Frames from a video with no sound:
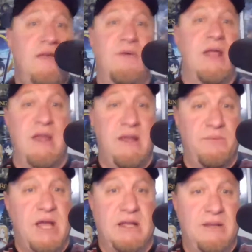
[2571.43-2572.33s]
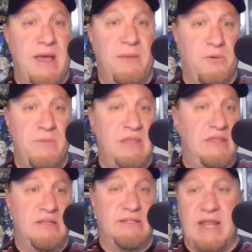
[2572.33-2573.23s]
We ended up talking about
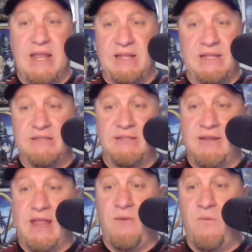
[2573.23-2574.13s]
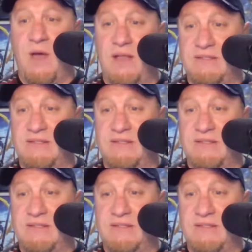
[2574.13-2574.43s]
Prometheus and aliens and what.